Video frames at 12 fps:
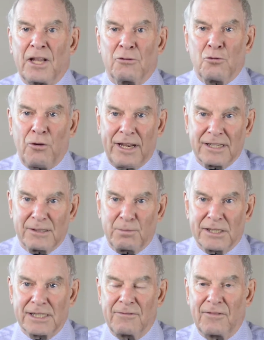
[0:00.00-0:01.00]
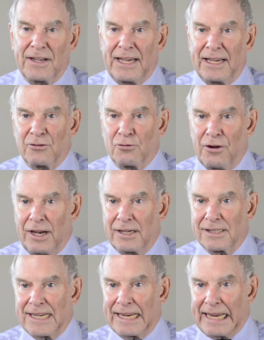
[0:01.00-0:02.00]
trans-Pacific and
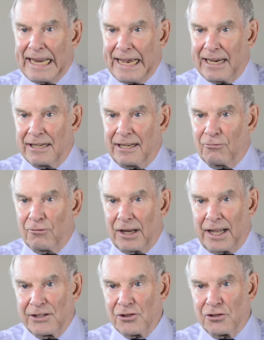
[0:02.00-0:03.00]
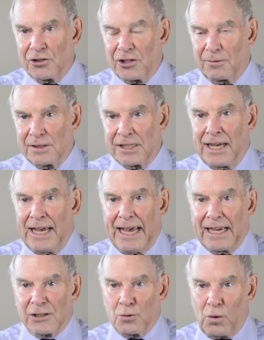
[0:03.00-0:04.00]
transatlantic relationships,
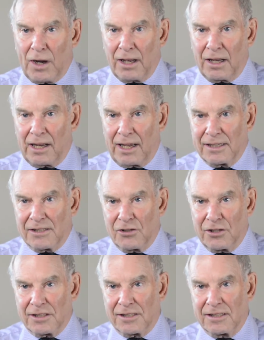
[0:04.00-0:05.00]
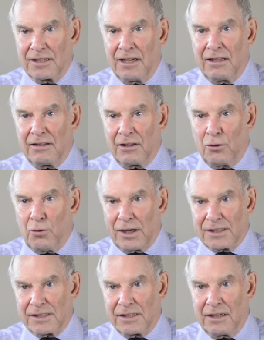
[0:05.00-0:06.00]
as well as just the
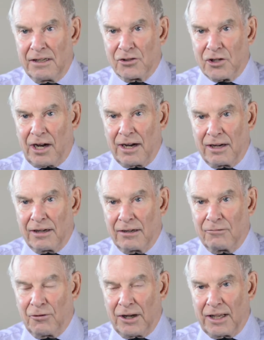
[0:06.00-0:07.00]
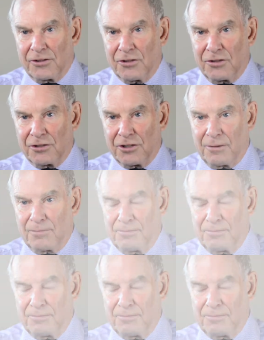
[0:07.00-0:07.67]
U.S.-China relationship.